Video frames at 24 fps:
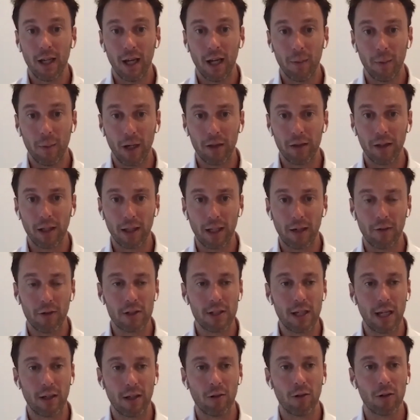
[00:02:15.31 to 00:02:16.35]
Um, and I think there are
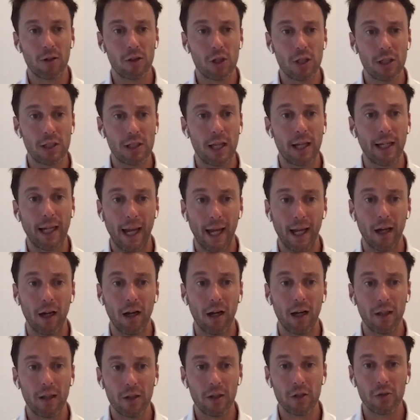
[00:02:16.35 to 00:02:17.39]
technologies like
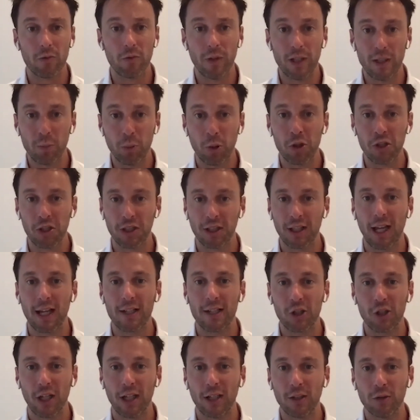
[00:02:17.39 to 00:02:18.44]
AI that's really pushing
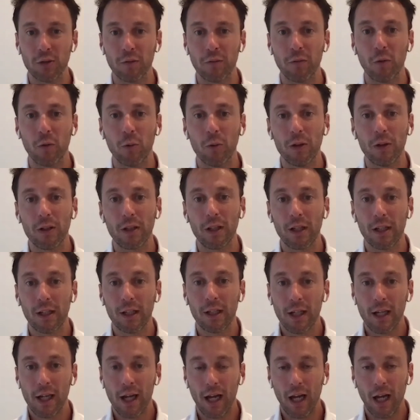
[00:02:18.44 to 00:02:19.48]
that change forward.
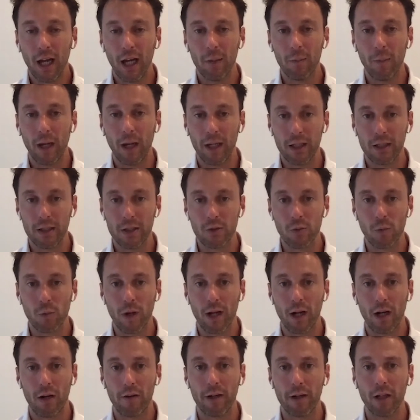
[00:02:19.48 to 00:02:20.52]
Um, and
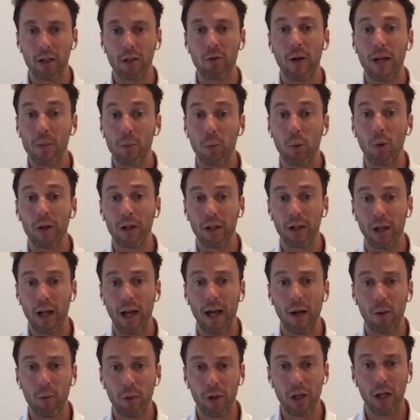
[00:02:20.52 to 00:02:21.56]
we are in a great point
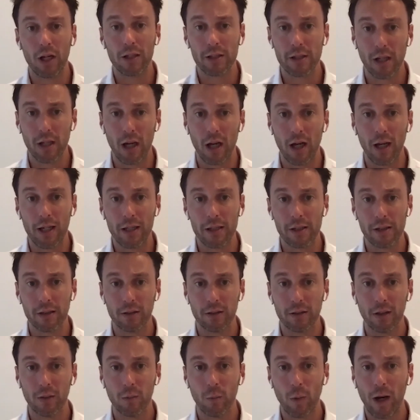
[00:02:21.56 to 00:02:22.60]
now with our size
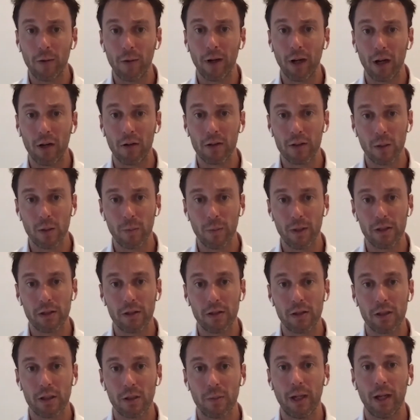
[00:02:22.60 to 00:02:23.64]
and, and where we are as a
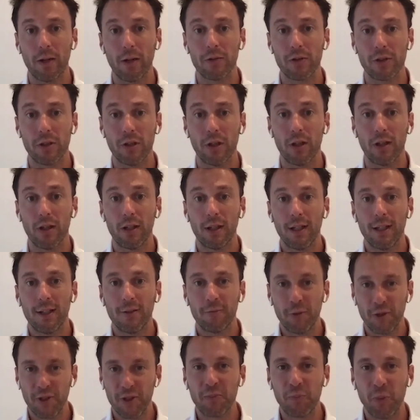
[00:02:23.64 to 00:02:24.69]
business to be able to
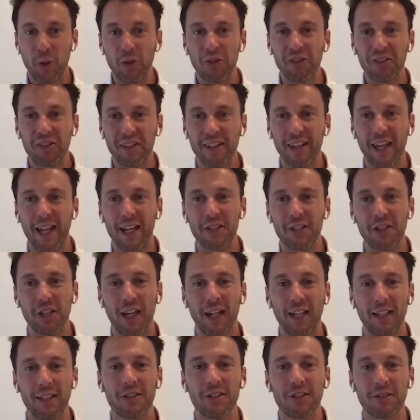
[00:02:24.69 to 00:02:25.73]
respond to that
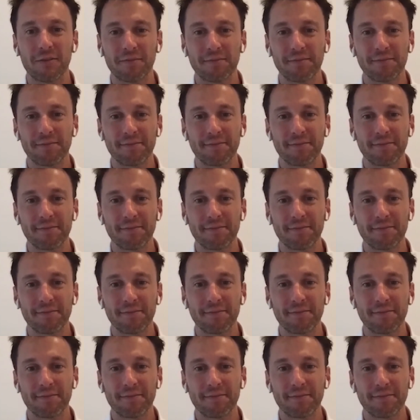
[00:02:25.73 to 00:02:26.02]
change.